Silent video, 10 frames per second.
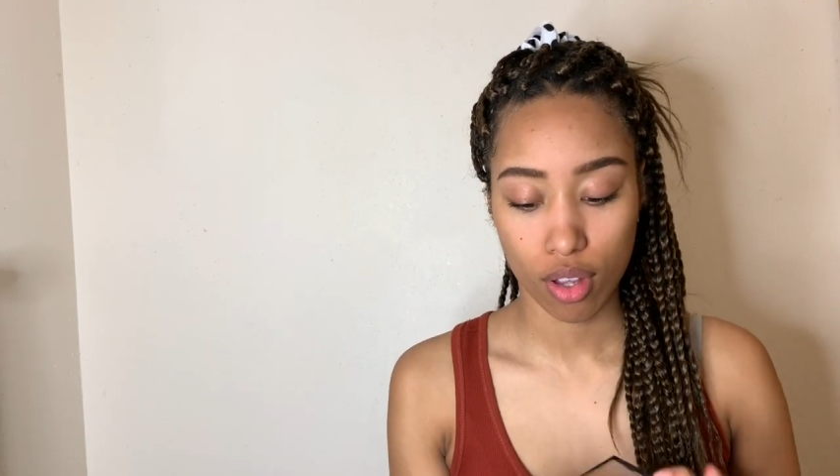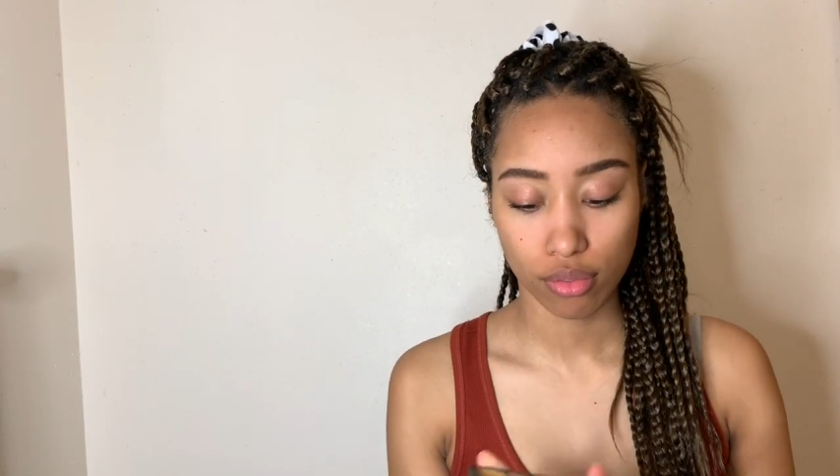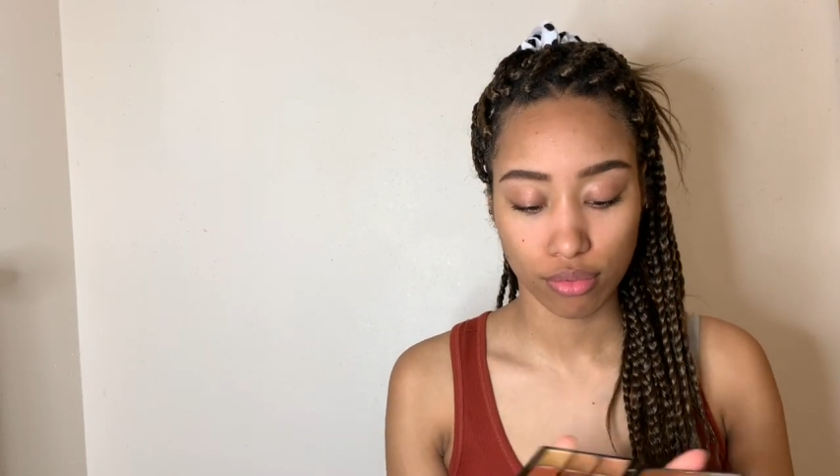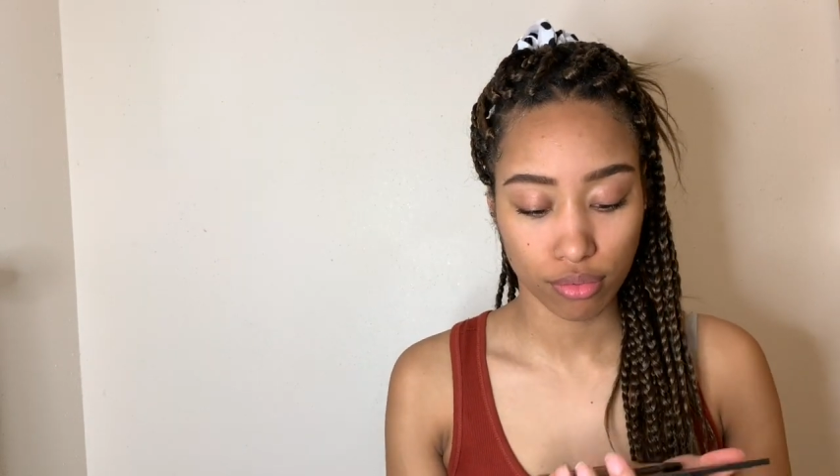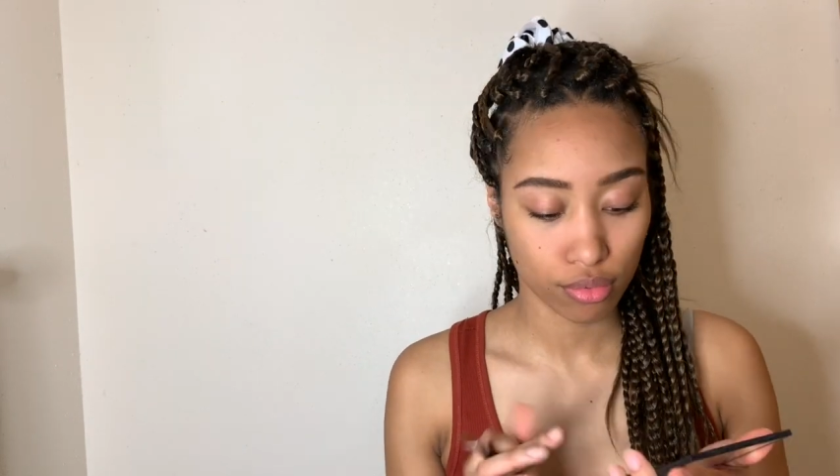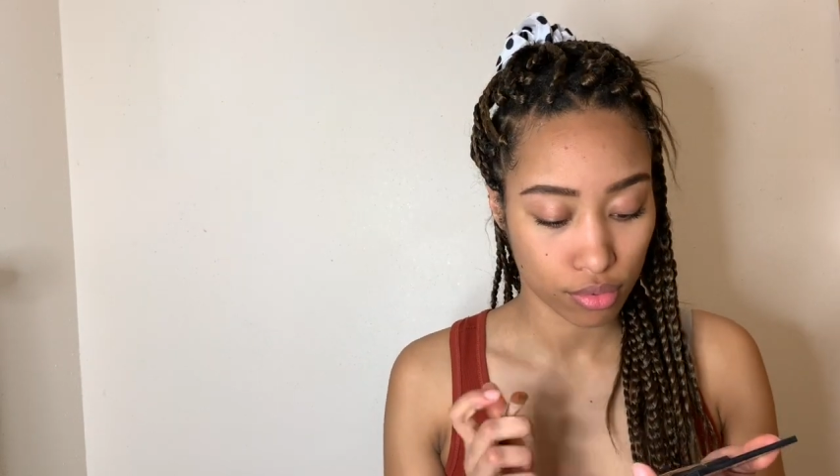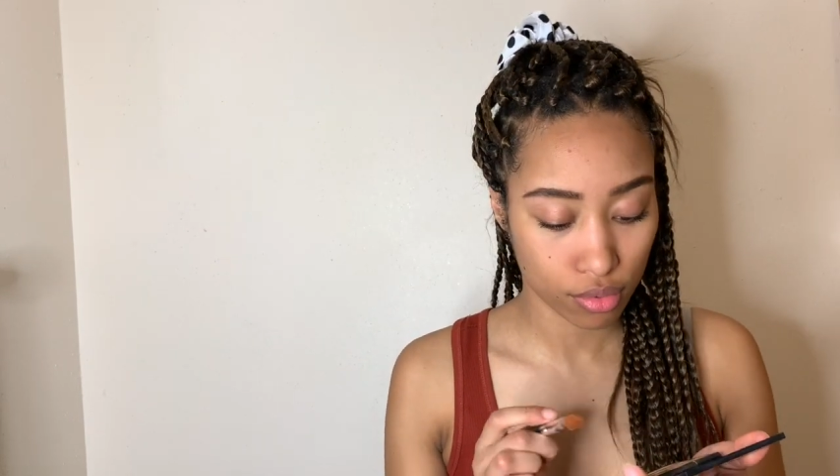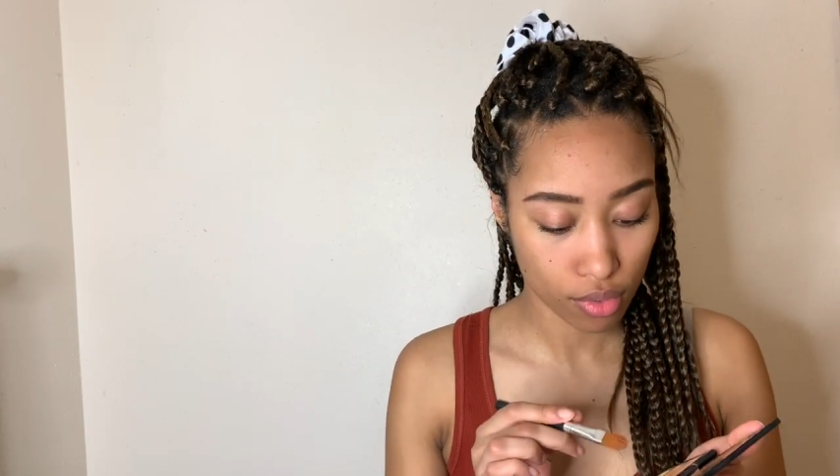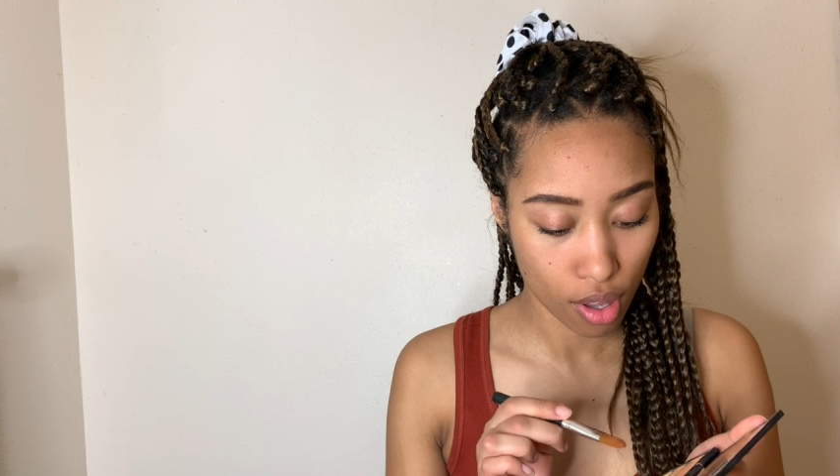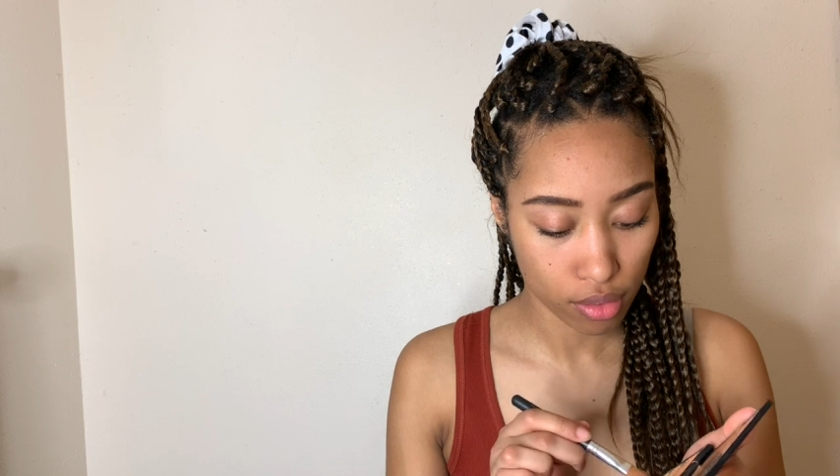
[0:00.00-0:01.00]

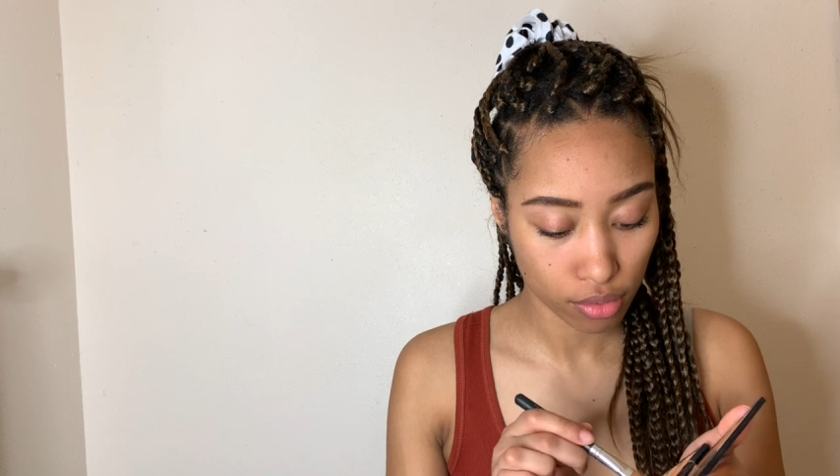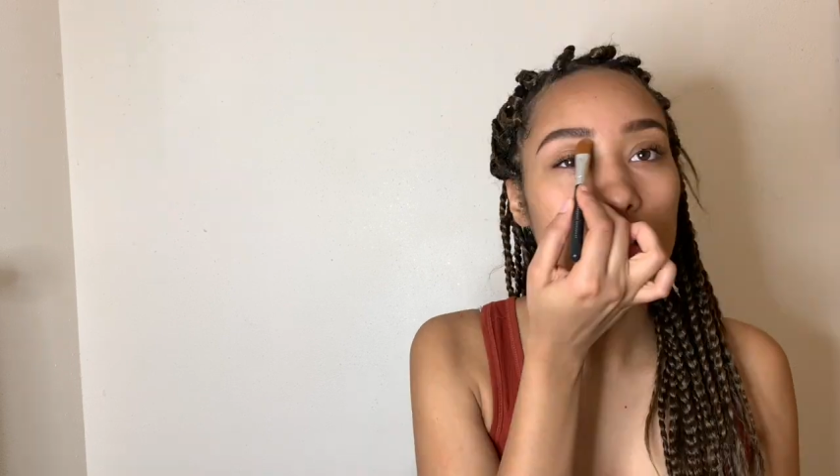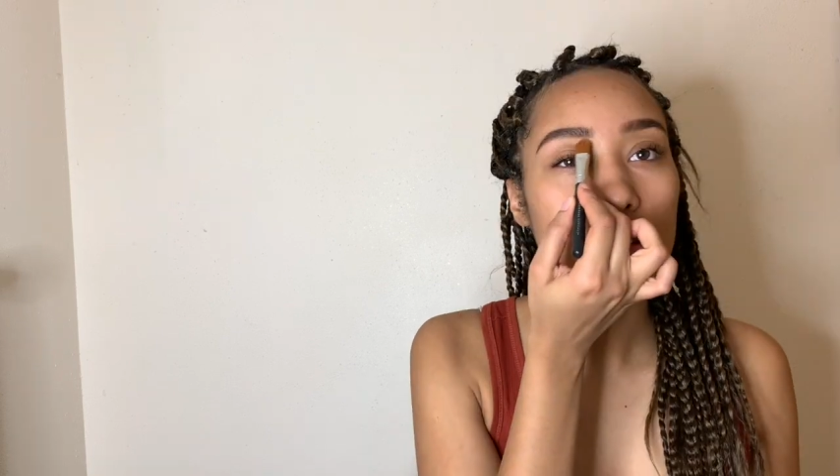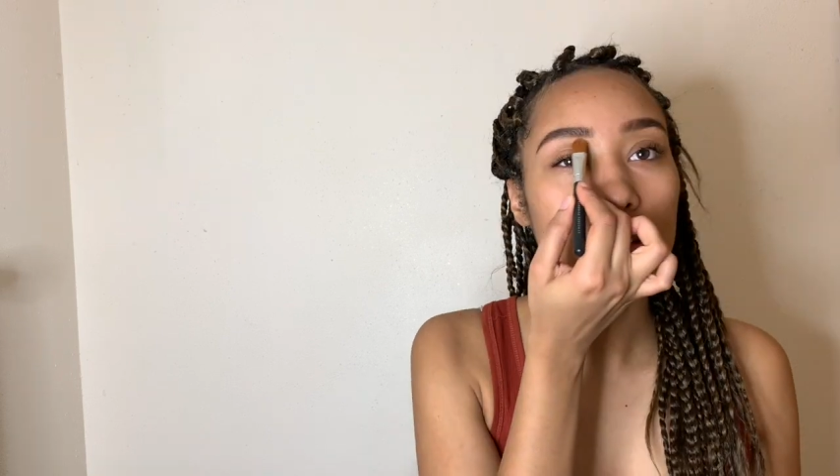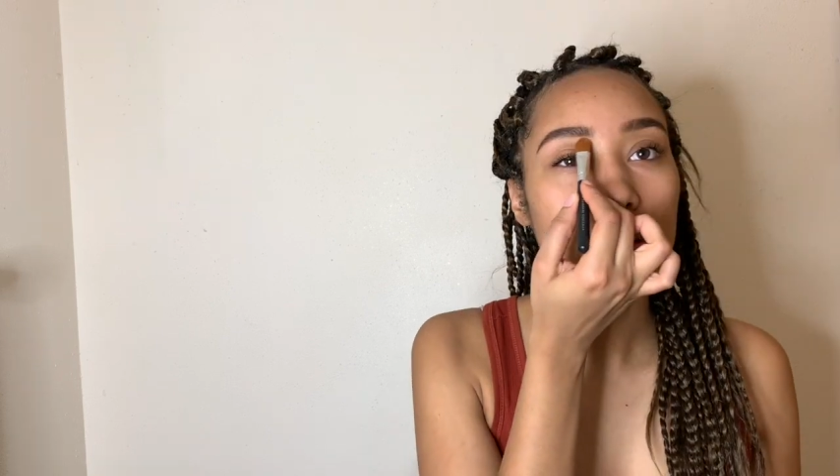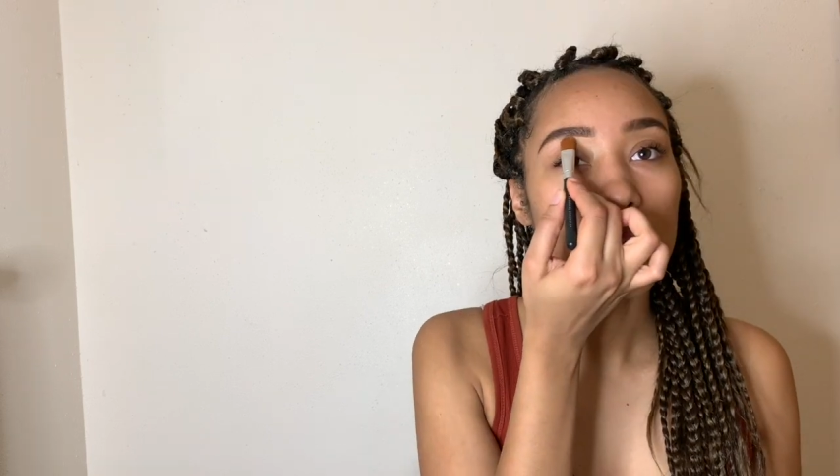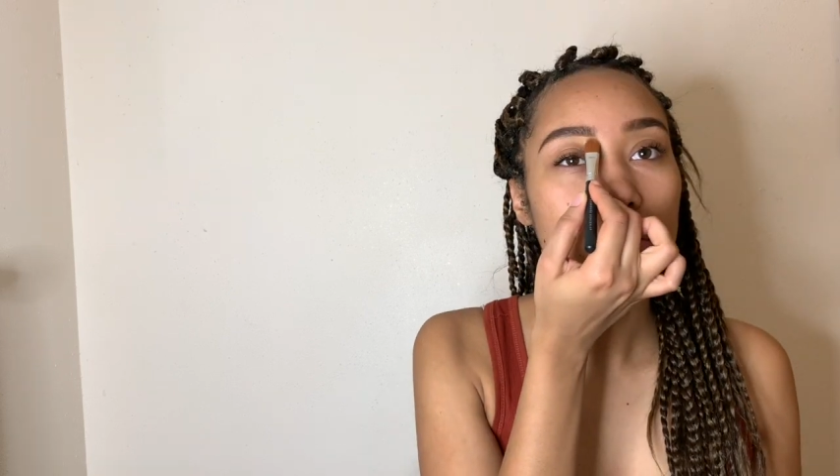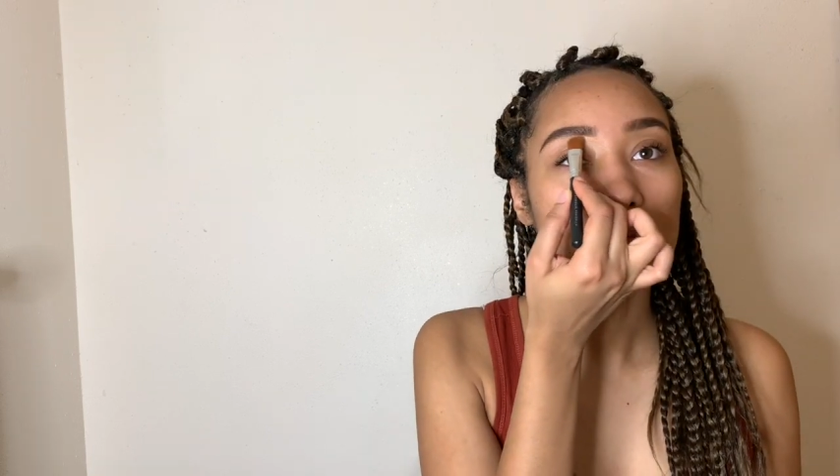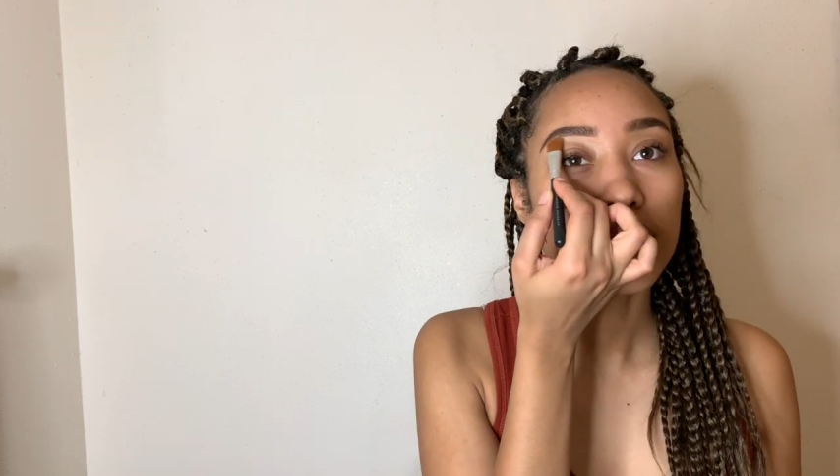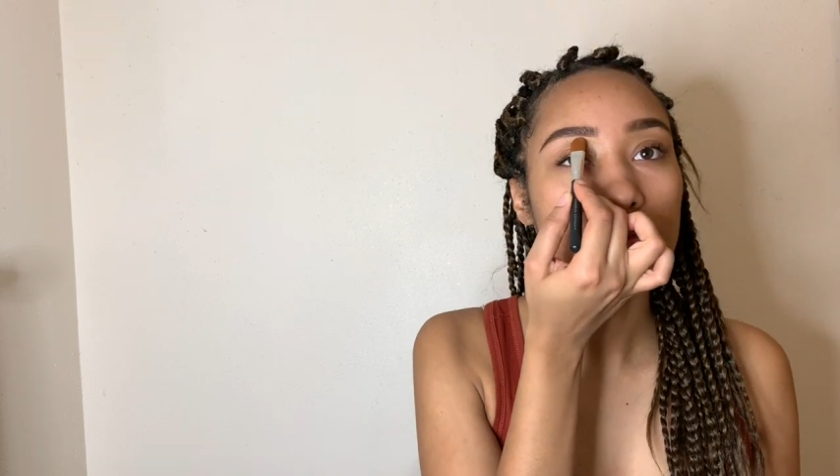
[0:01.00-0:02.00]
I'm using the
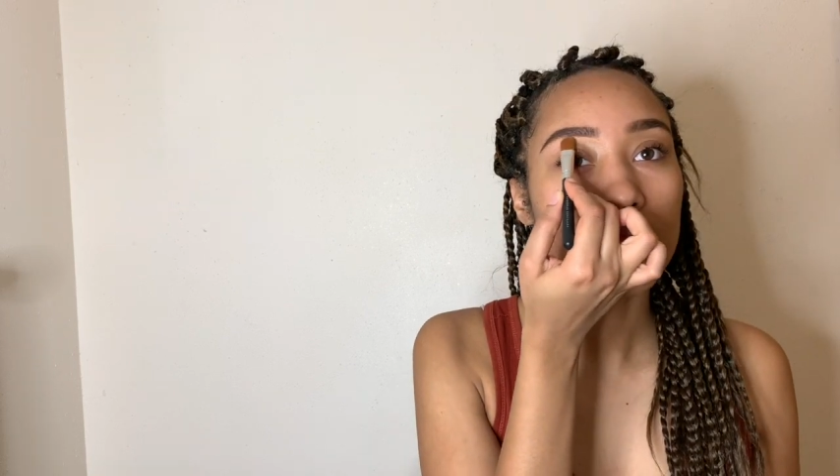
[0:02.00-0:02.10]
MAC